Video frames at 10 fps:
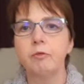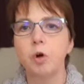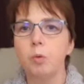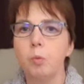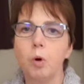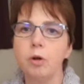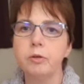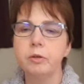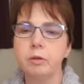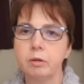got
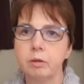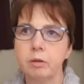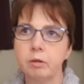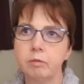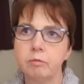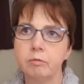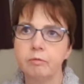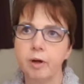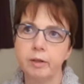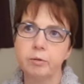one
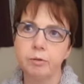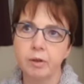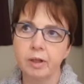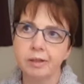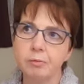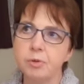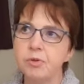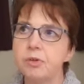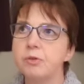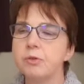final thing, or
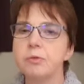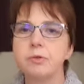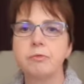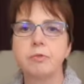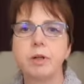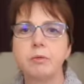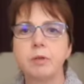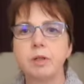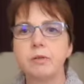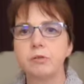two sorts of final
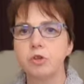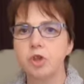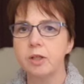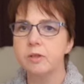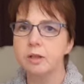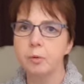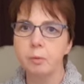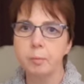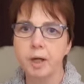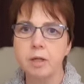things to chat to you
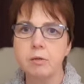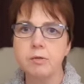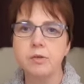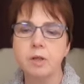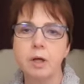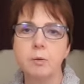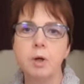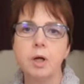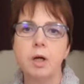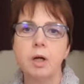about. So
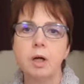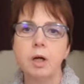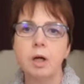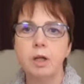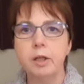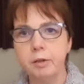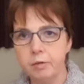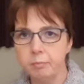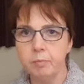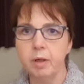earlier
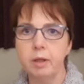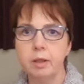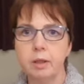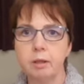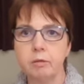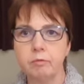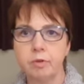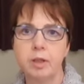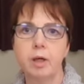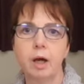in my
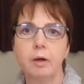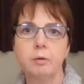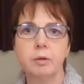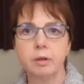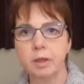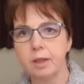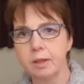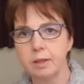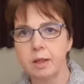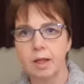video, I think
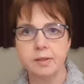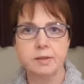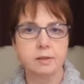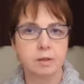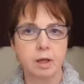in the last